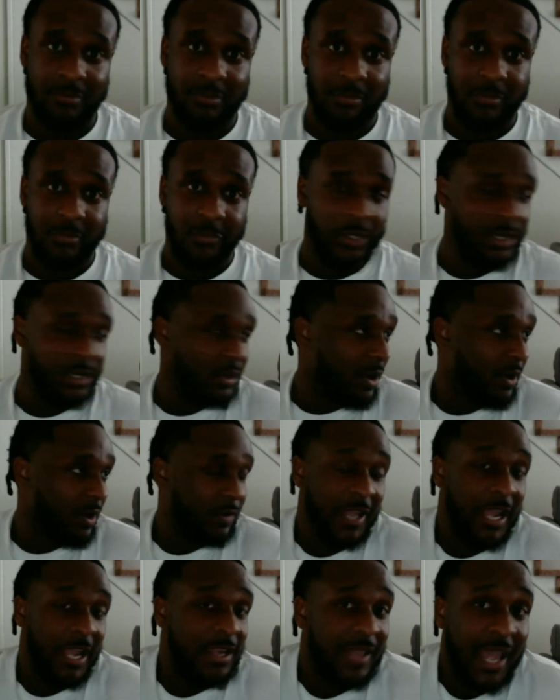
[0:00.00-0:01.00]

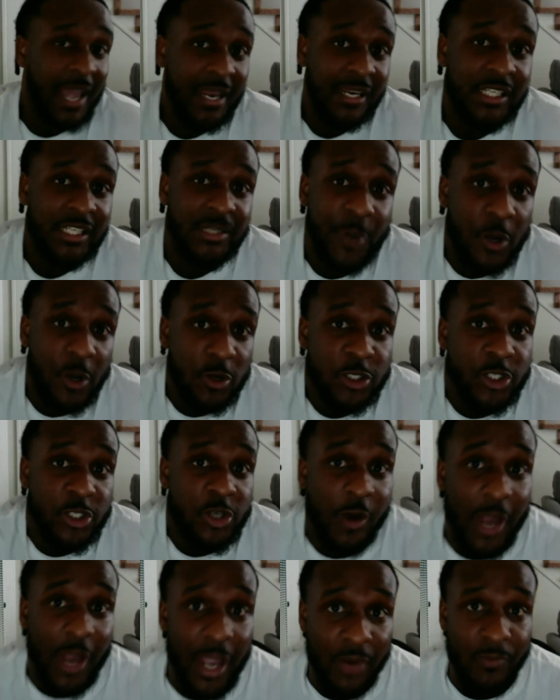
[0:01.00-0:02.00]
That exposed your
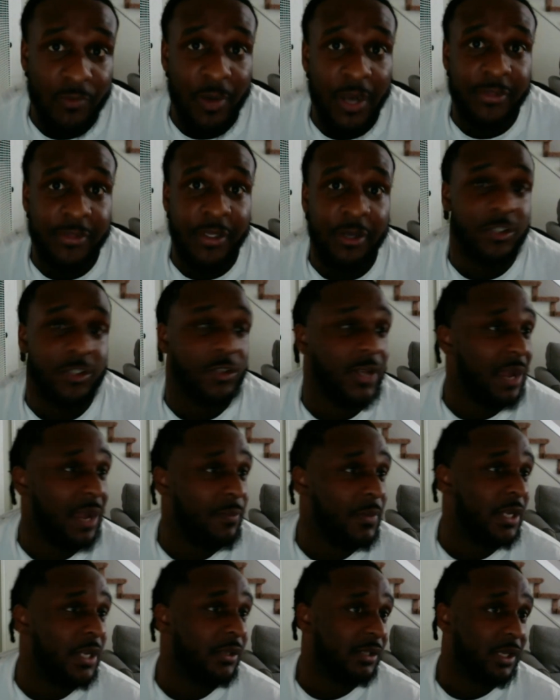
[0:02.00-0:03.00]
hand right there. So that
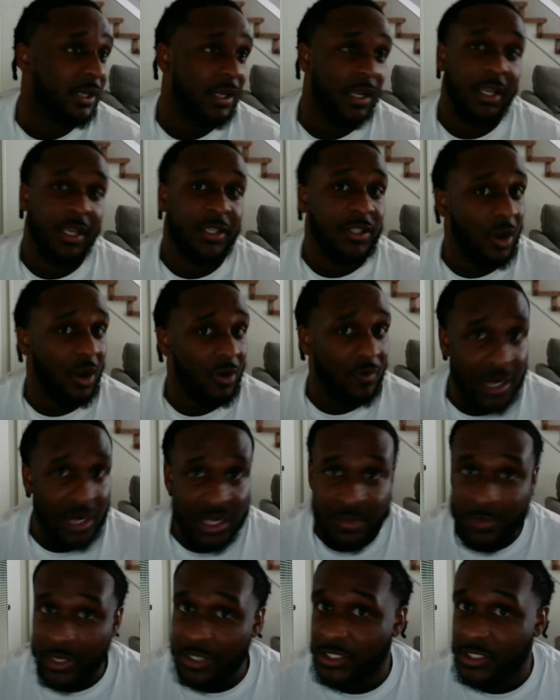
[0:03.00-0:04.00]
means it's already
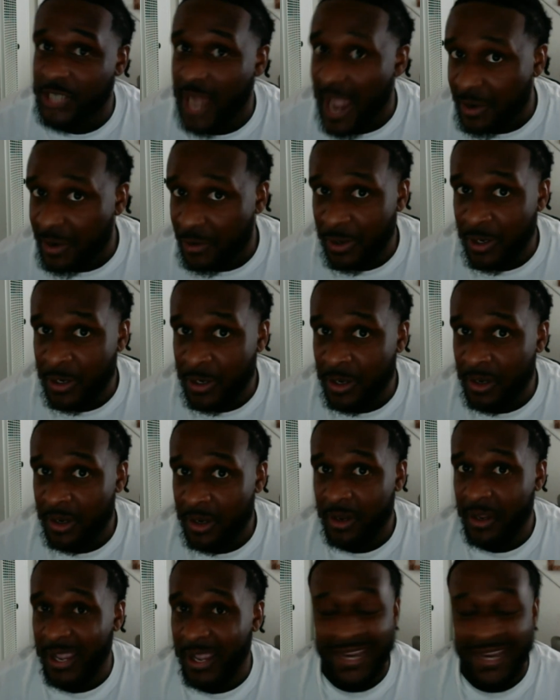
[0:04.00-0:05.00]
been chattering
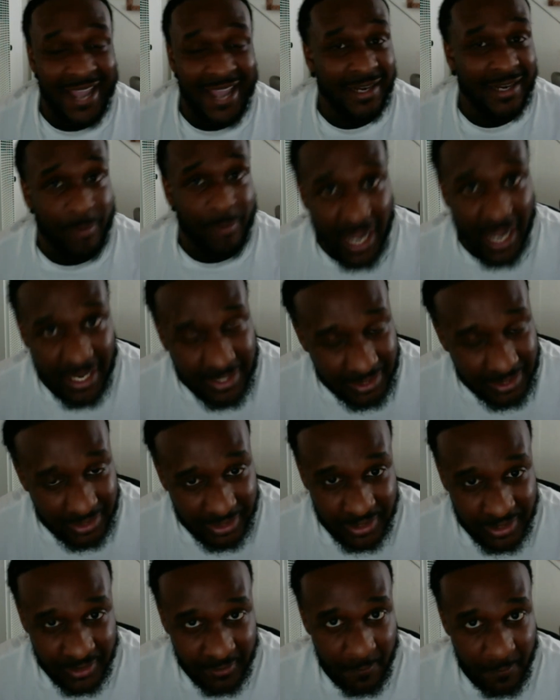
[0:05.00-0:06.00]
and
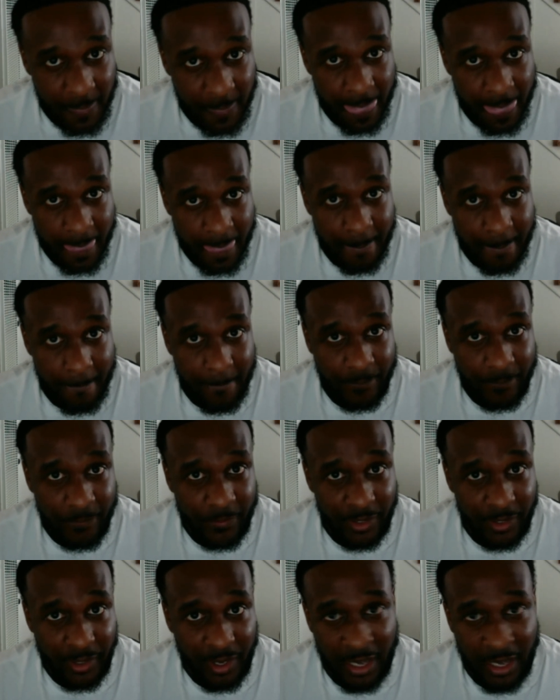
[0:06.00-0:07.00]
animosity,
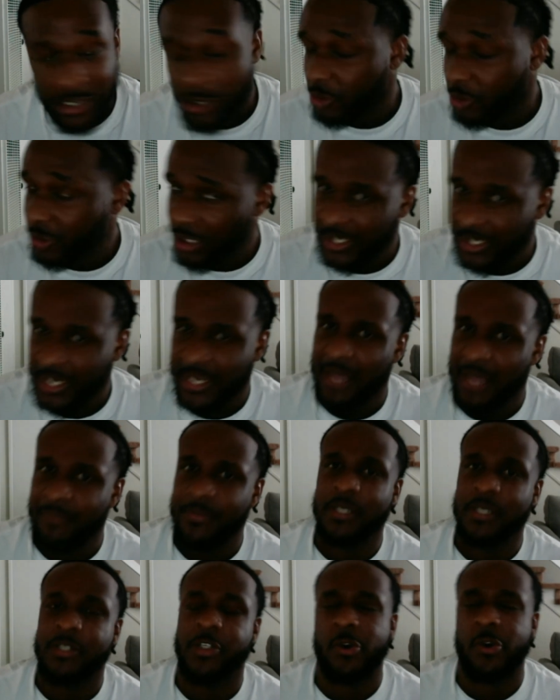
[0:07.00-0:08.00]
and you're looking at me a
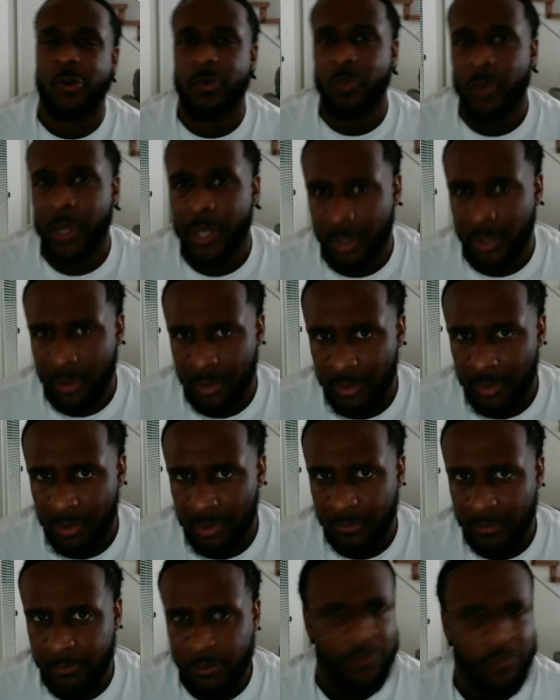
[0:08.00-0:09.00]
certain way
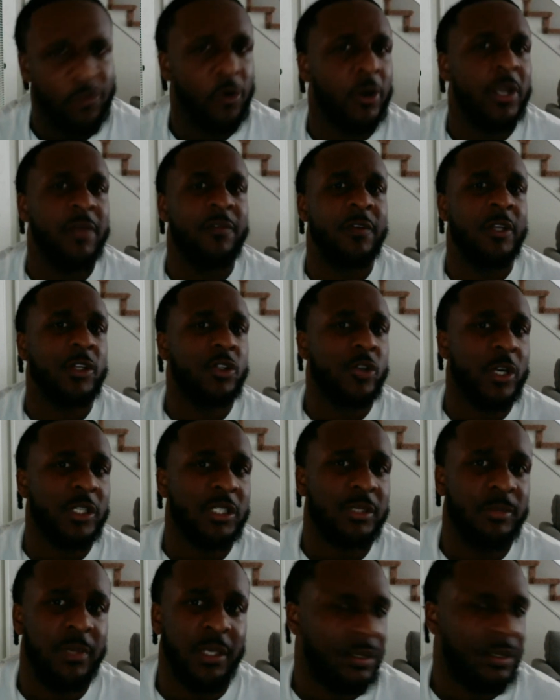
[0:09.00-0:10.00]
before even addressing
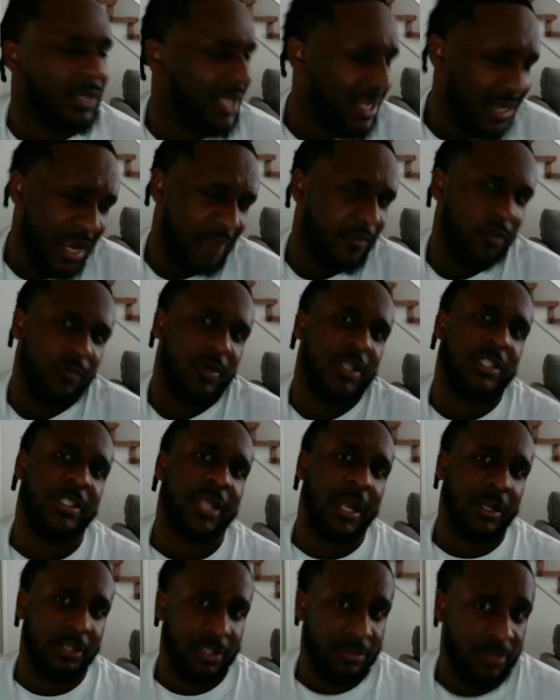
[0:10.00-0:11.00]
me. He never reached
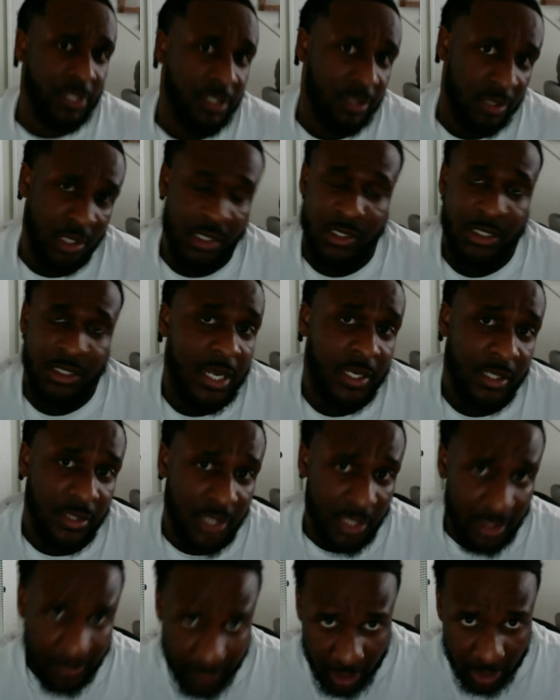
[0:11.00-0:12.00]
out to me and said anything
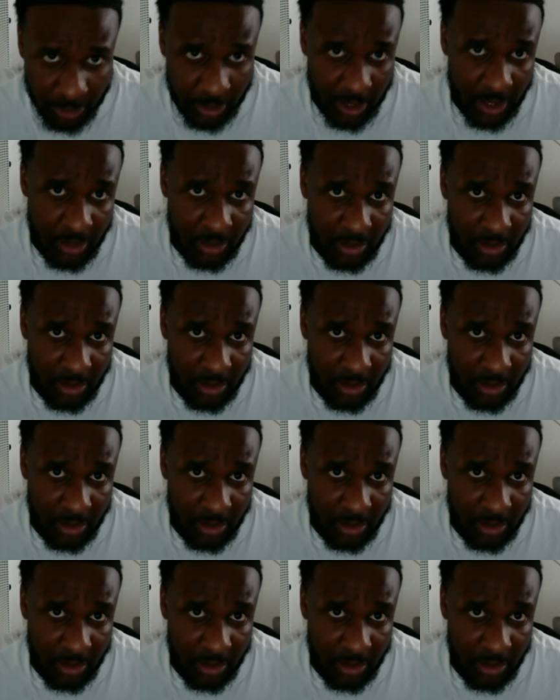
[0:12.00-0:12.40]
about that.